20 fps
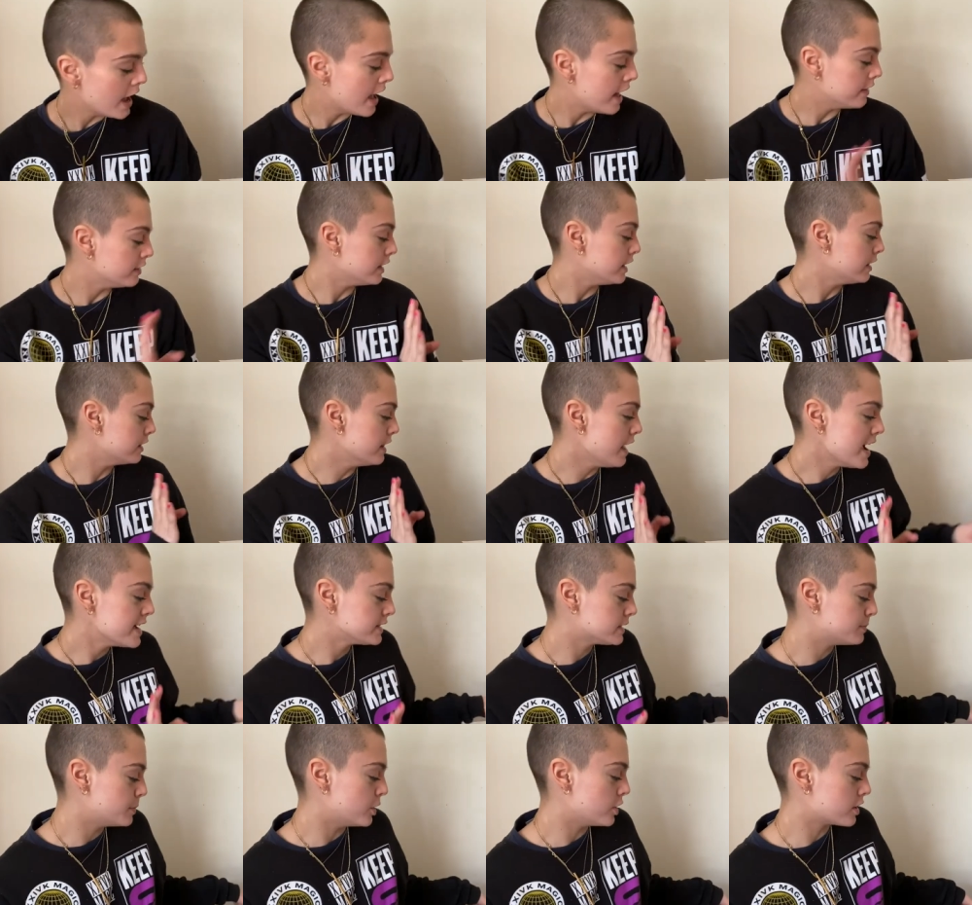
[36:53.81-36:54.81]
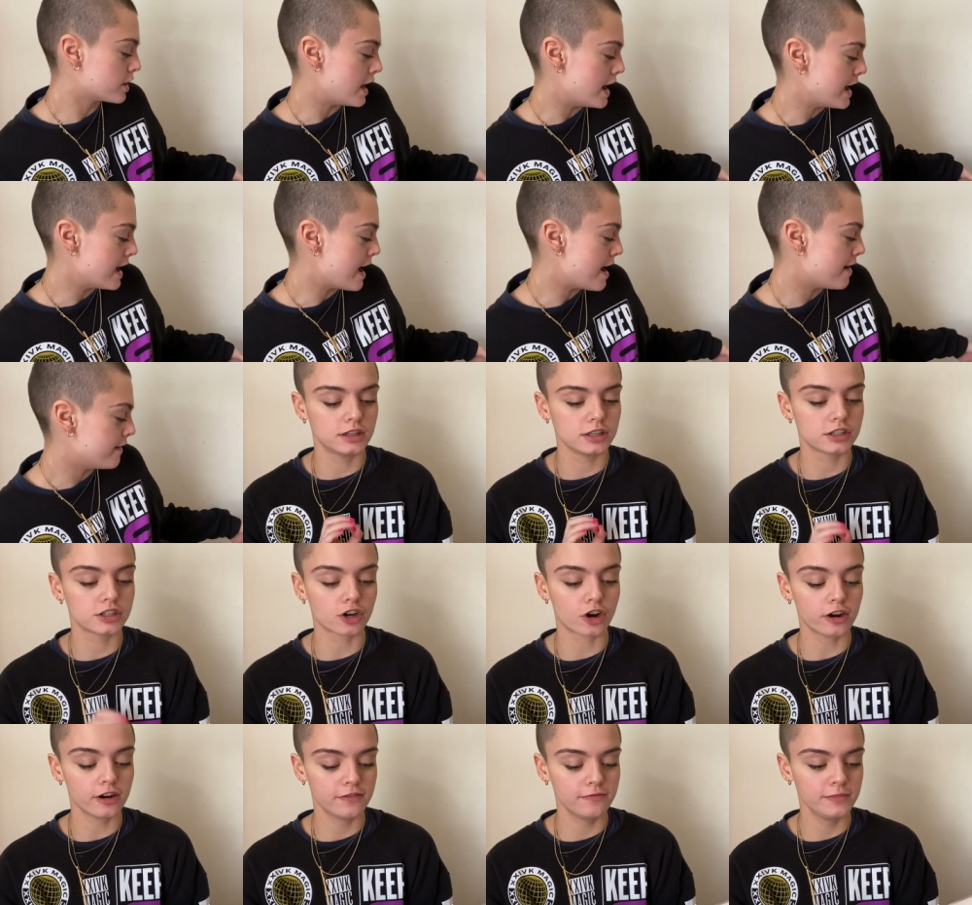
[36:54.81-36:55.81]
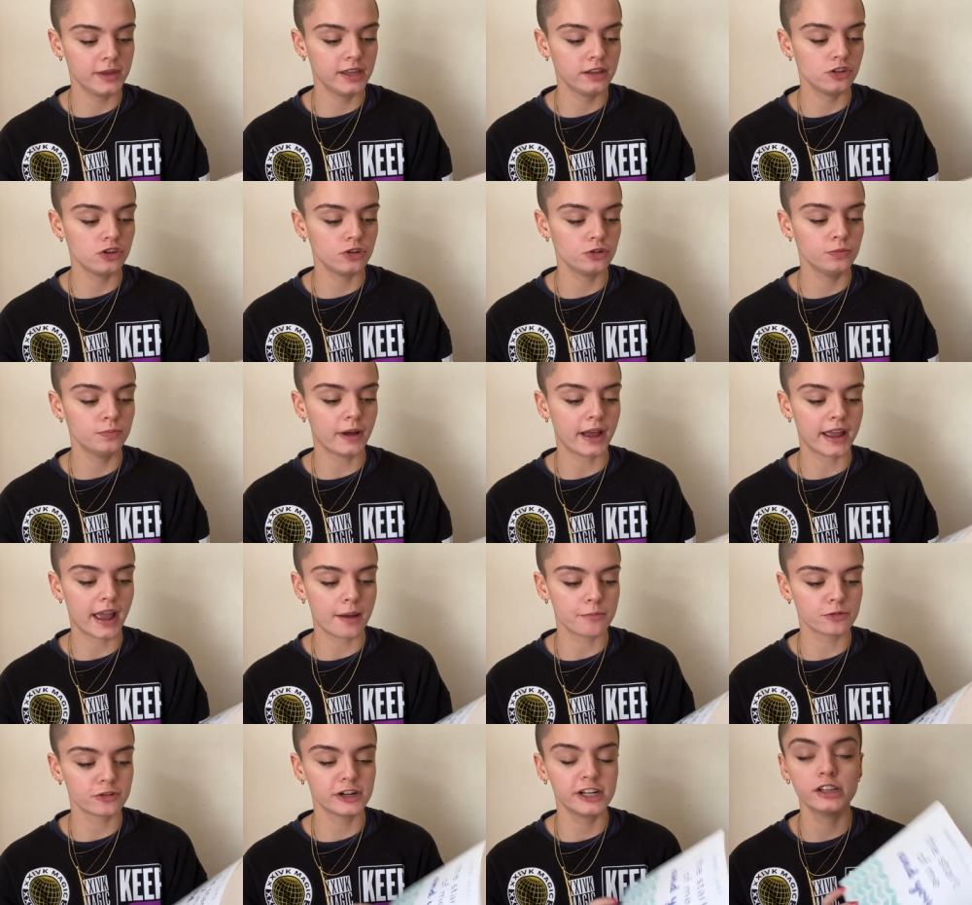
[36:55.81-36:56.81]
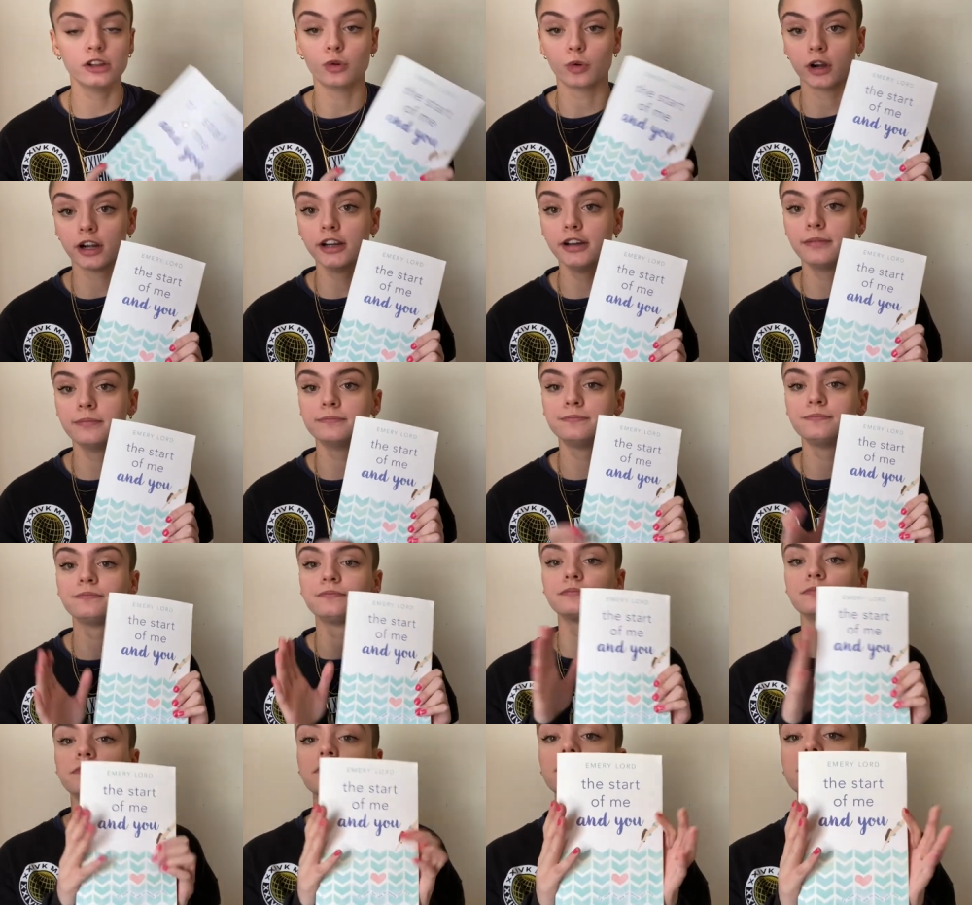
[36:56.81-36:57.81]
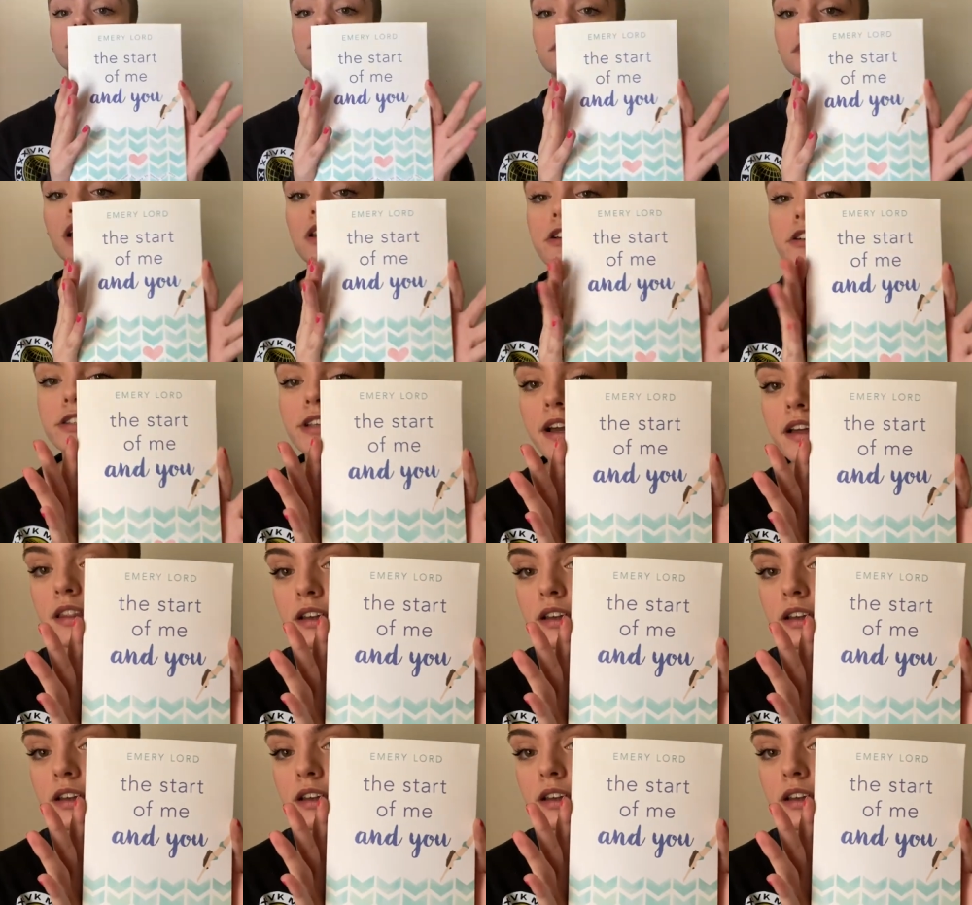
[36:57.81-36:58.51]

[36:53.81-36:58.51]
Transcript: And the last book I have, The Start of Me and You by Emery Lord looks like